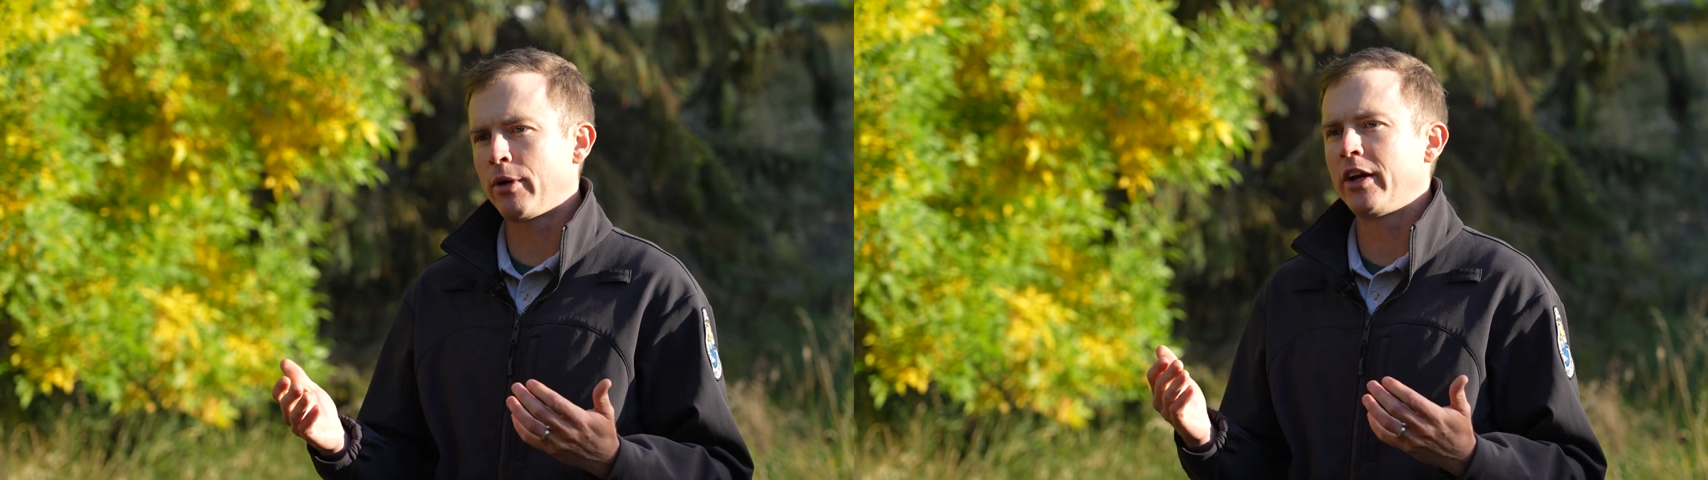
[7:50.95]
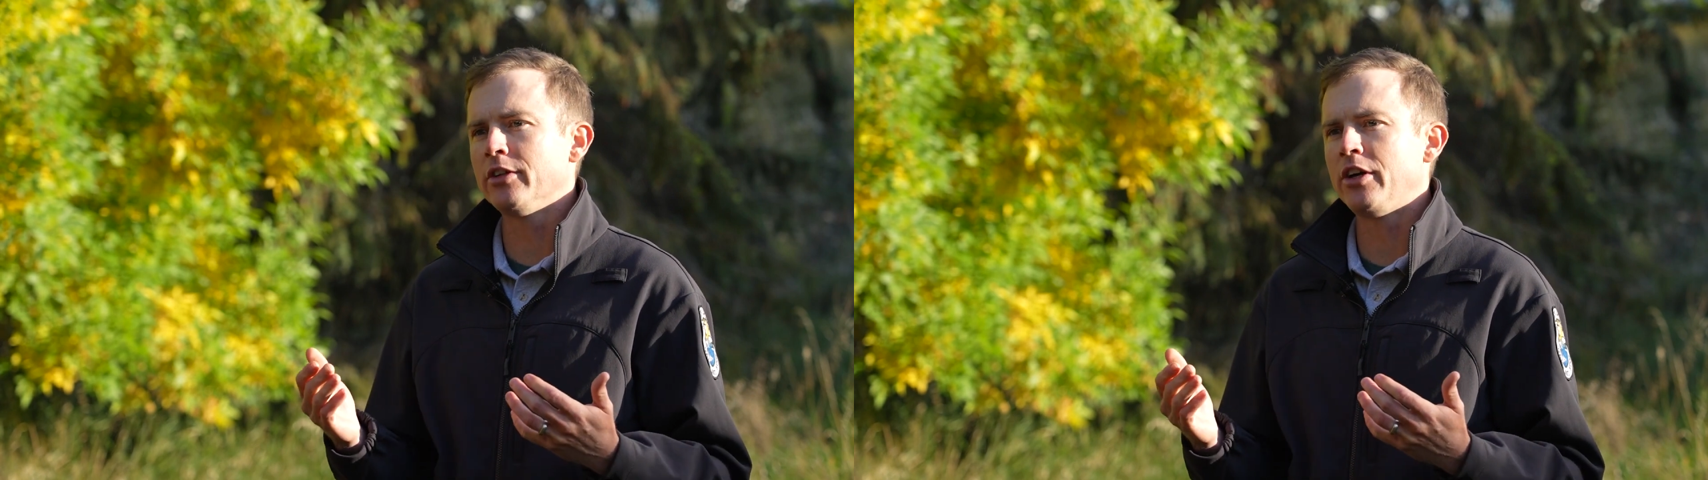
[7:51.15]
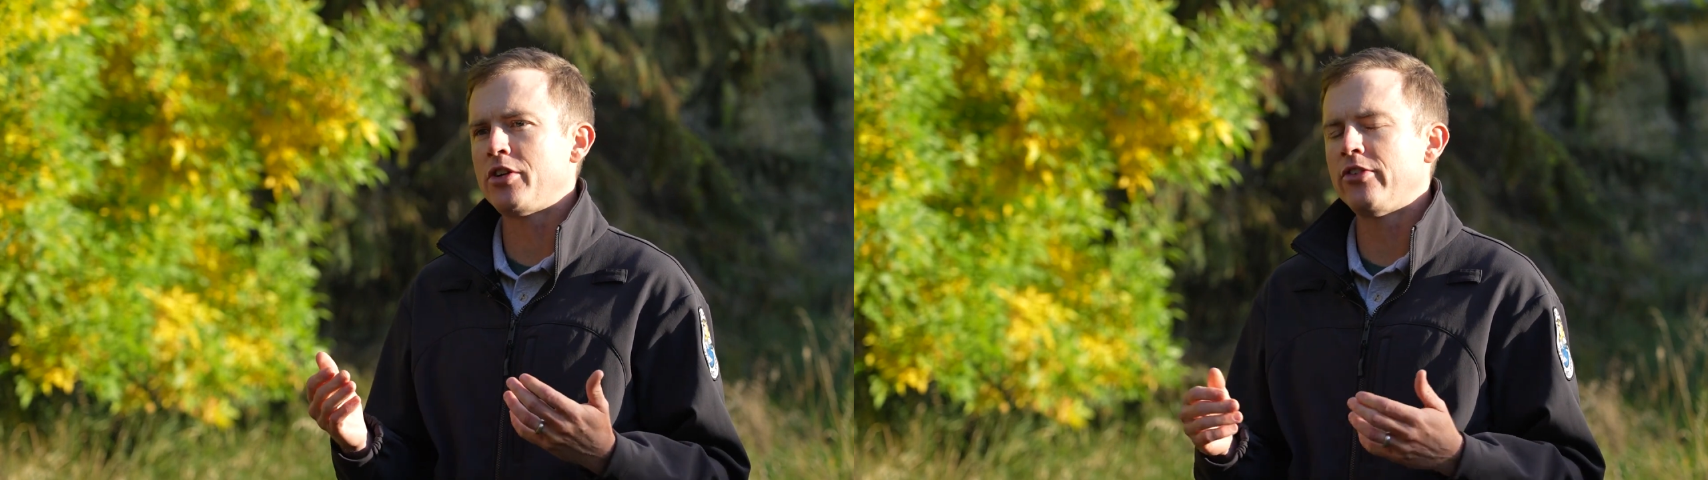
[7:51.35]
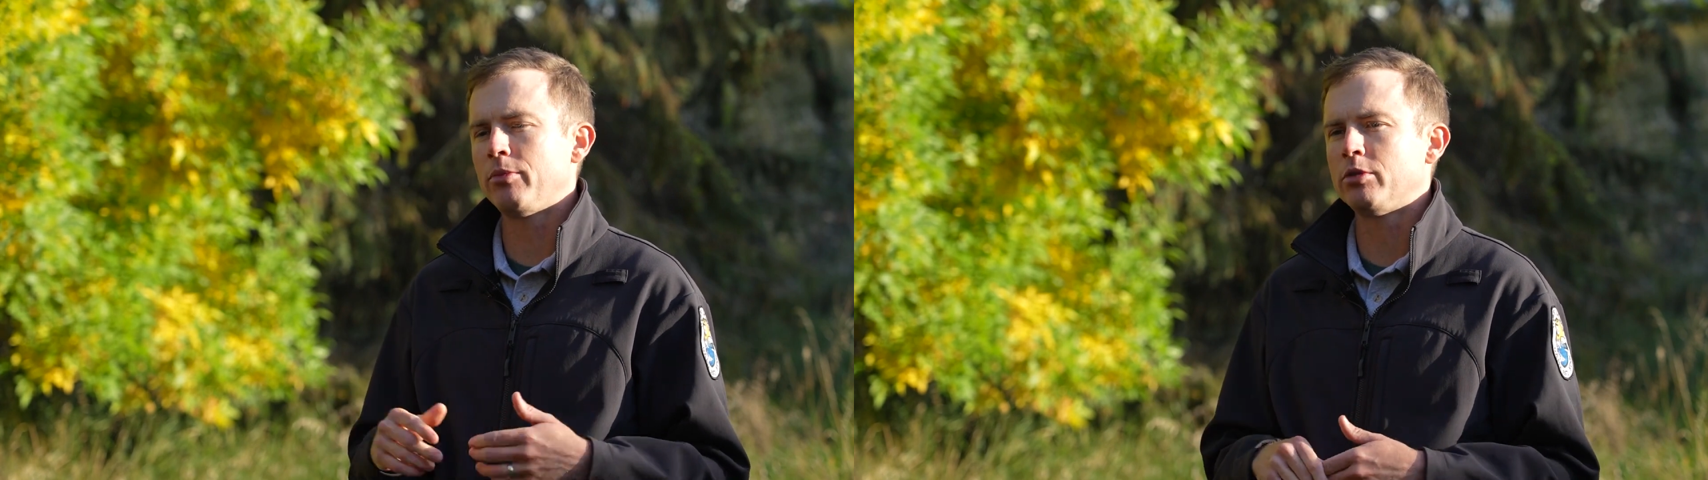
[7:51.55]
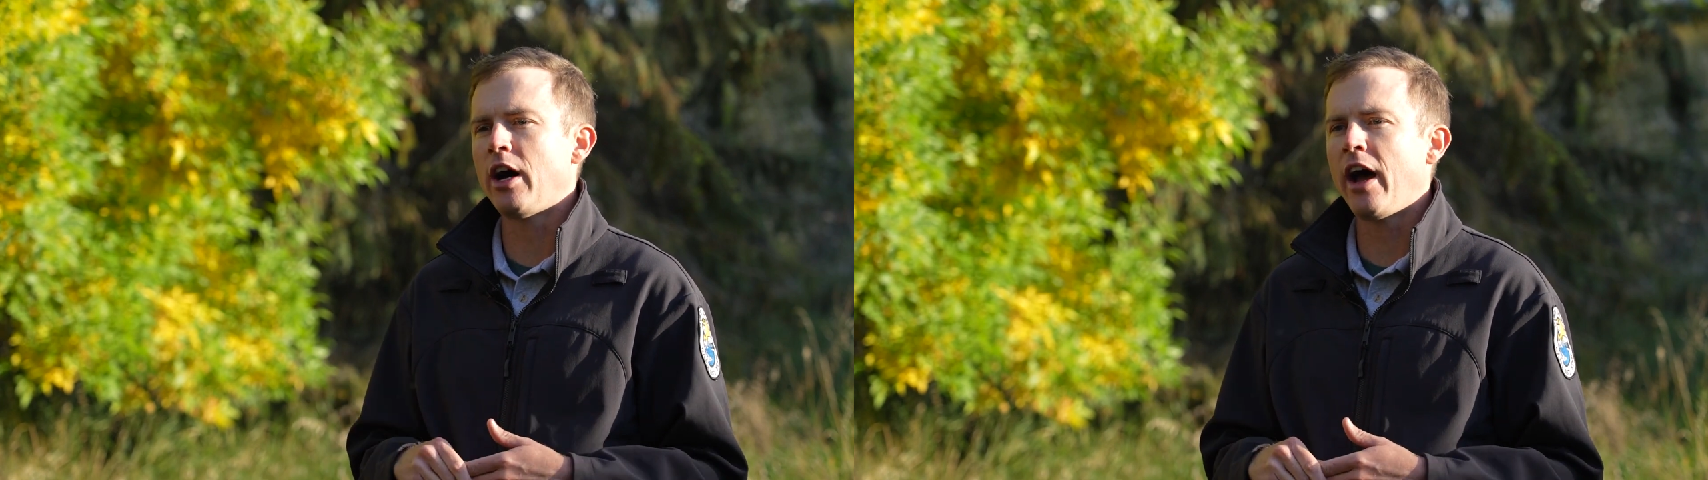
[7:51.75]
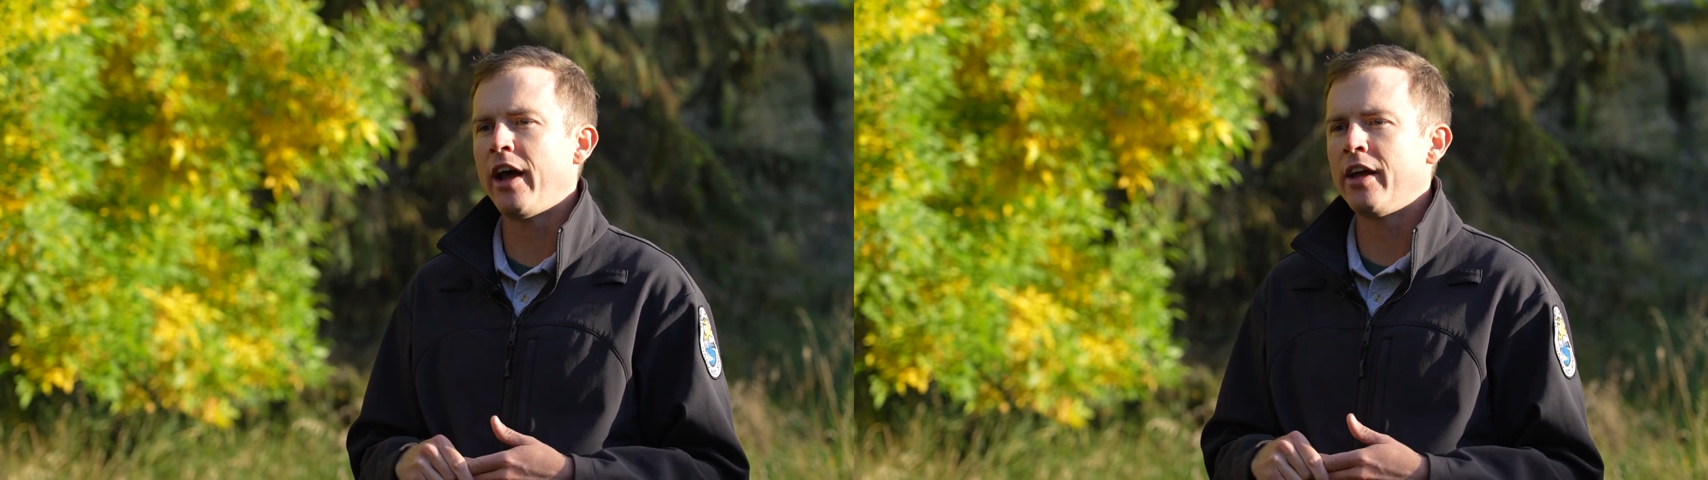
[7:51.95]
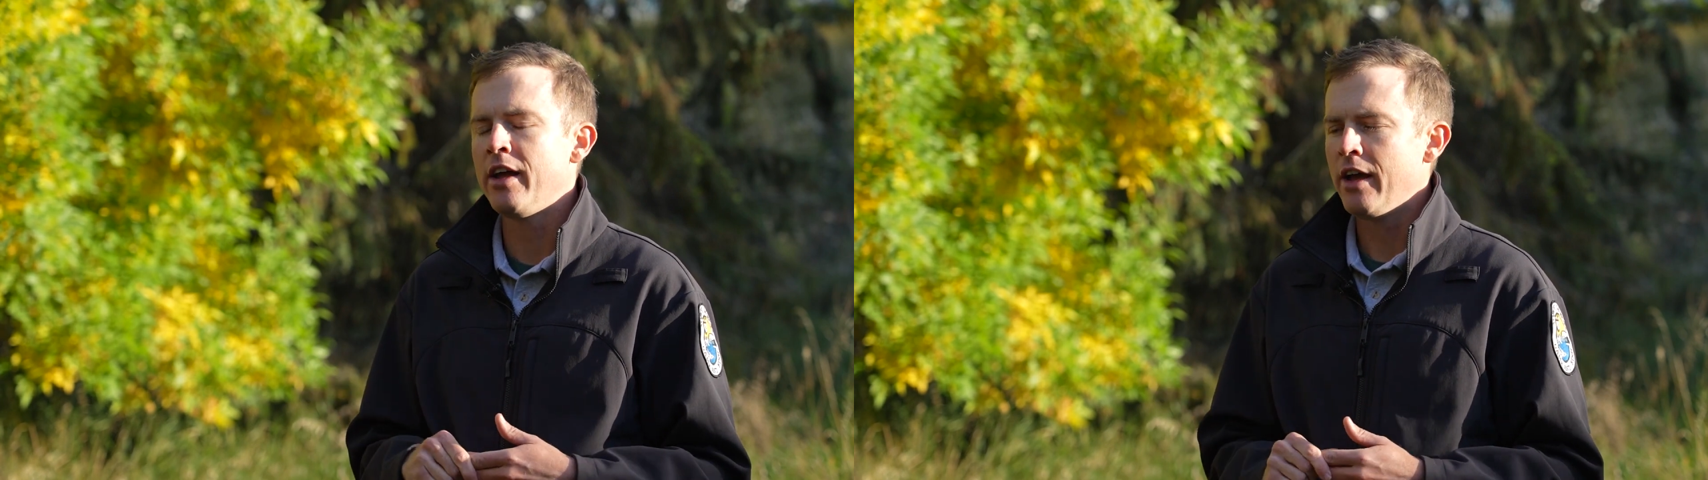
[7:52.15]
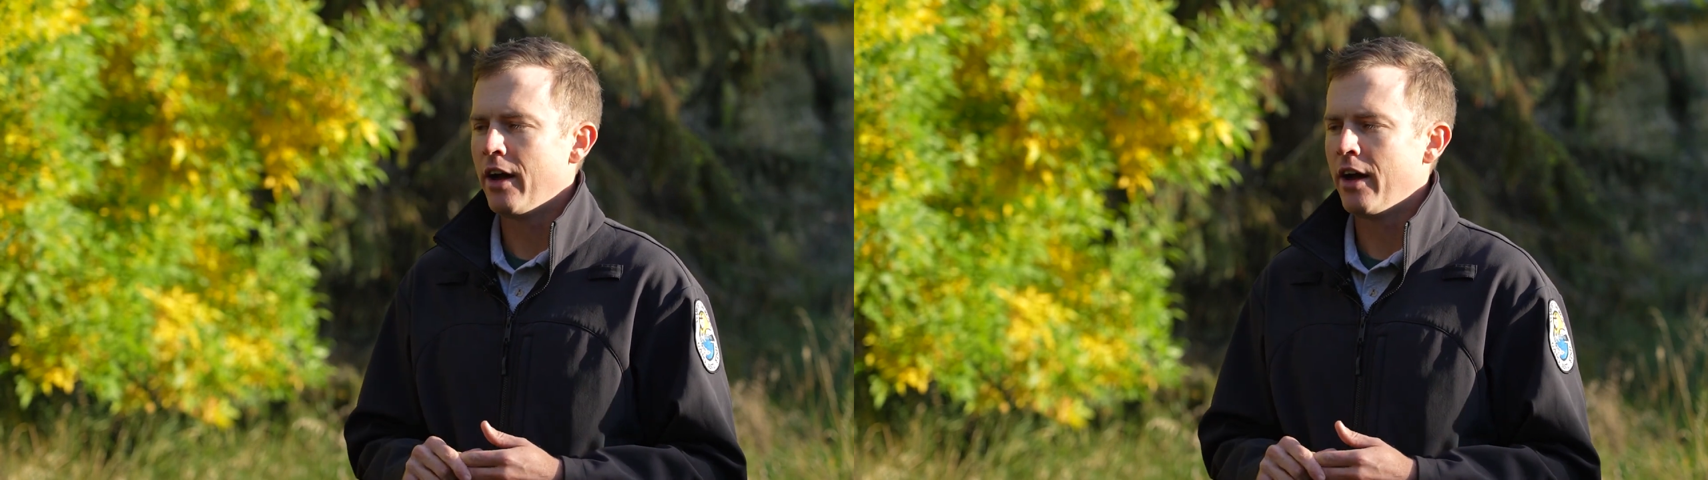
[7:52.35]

regulations apply.